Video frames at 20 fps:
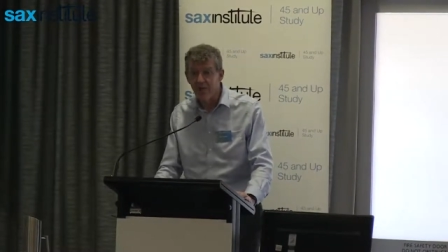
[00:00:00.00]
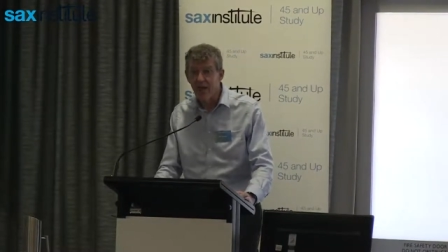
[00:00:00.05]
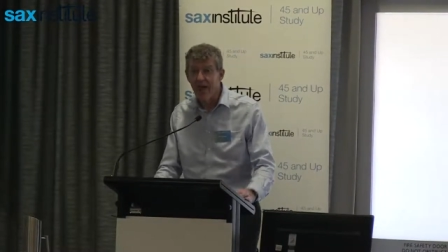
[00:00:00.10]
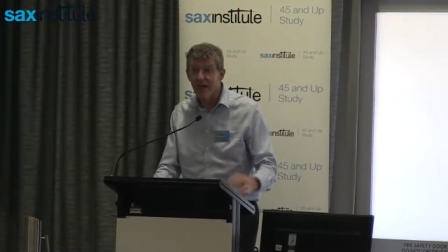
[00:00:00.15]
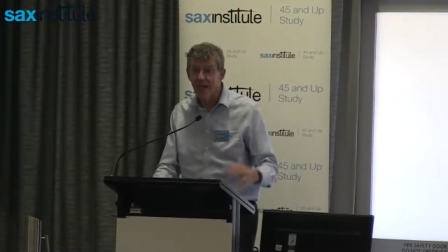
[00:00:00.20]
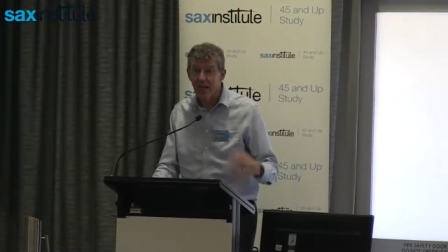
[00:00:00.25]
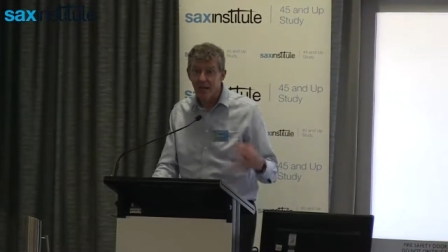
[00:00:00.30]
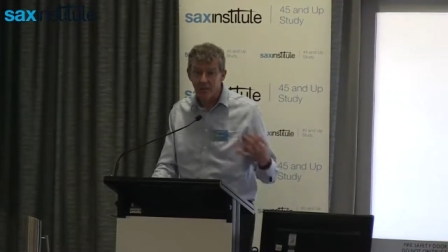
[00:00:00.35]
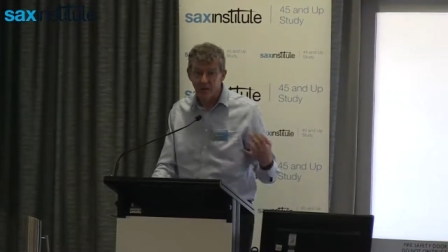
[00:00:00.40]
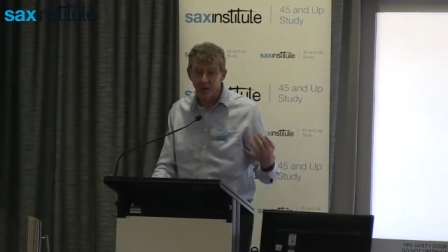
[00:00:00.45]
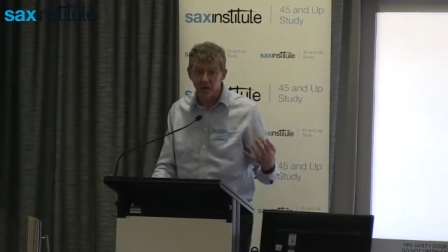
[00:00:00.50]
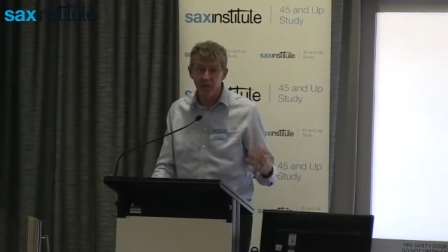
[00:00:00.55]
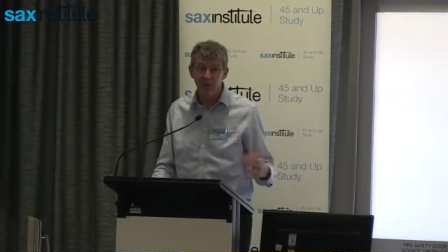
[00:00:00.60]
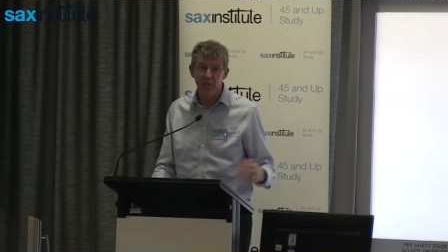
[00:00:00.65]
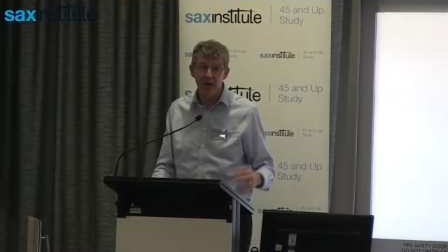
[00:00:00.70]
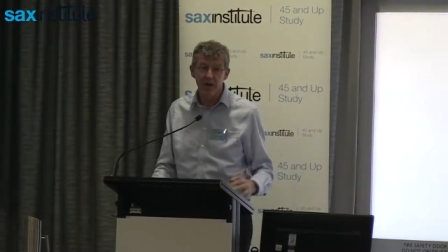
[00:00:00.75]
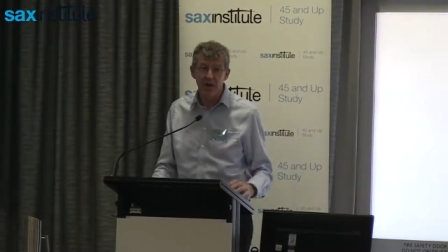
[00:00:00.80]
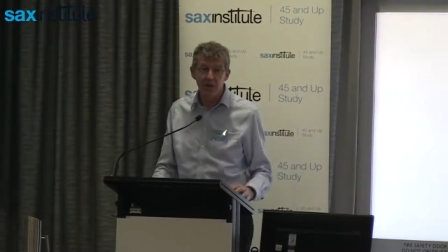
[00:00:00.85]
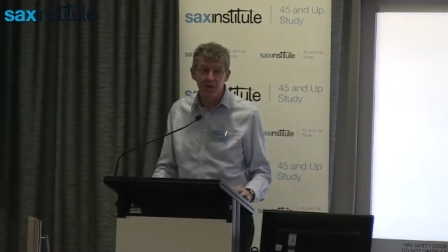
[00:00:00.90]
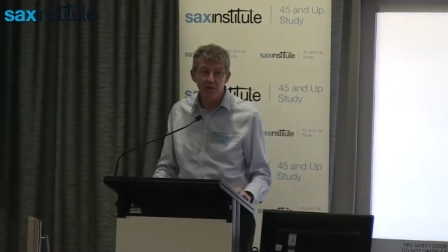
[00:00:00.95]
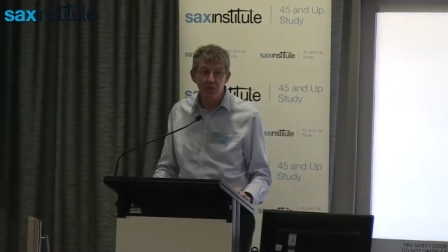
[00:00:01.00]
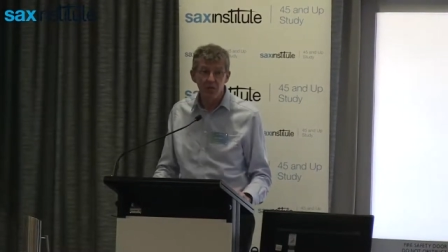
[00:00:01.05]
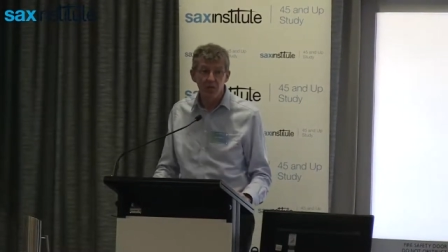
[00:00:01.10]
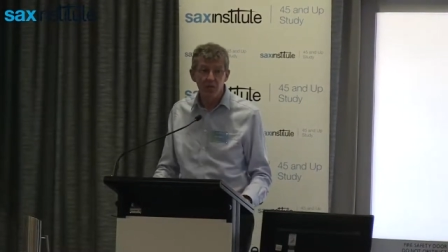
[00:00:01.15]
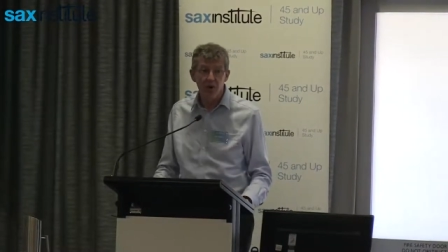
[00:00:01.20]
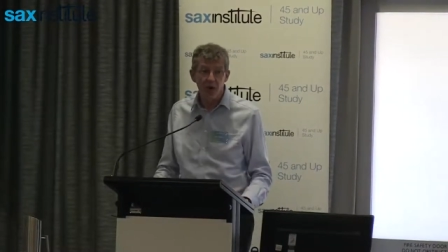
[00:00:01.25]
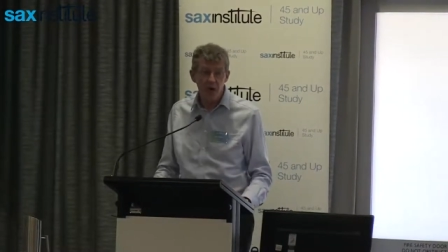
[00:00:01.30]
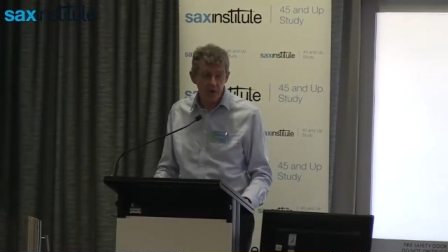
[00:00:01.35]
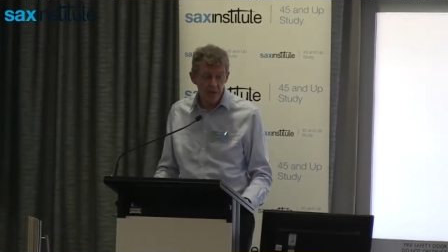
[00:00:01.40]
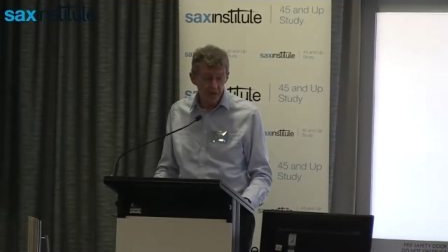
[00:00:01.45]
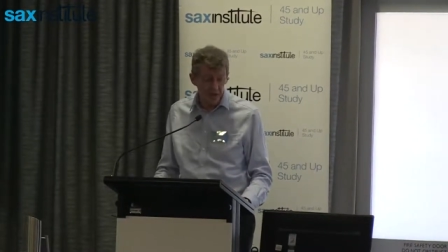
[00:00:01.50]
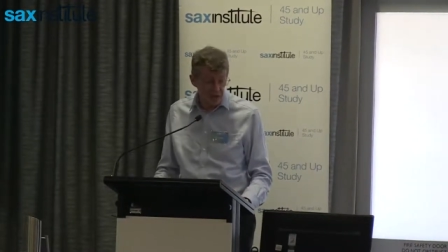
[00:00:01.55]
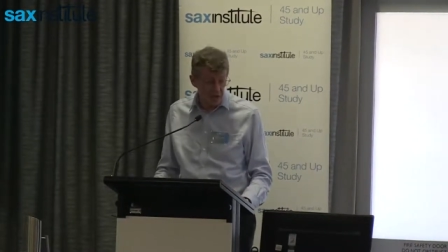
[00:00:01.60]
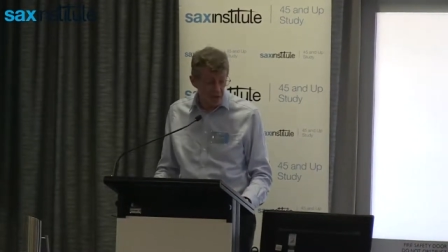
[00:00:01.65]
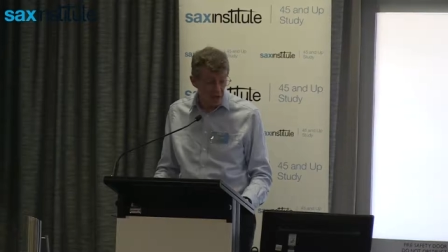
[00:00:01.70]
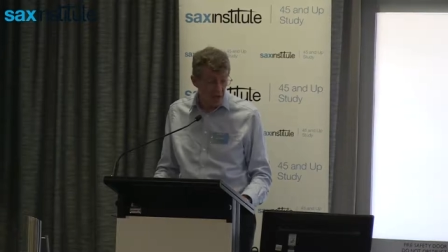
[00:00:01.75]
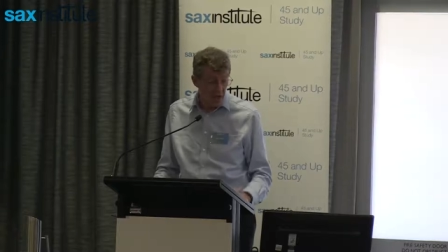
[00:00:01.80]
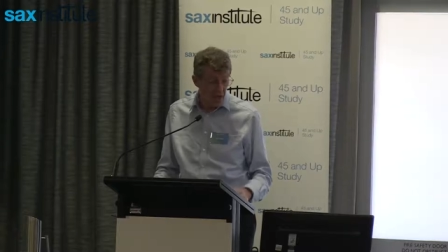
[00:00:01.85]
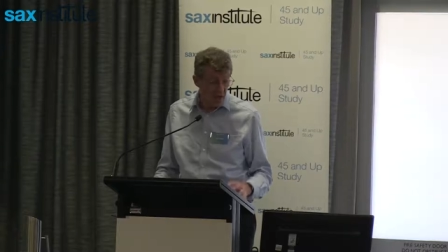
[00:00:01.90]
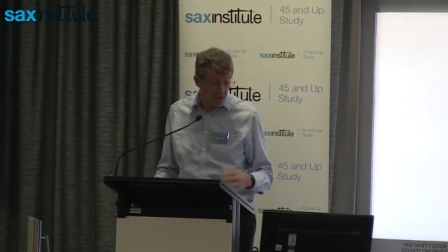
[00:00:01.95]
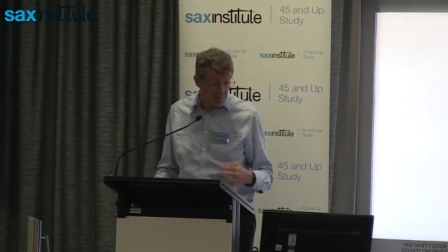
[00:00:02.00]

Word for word: pandemic spread of new viruses,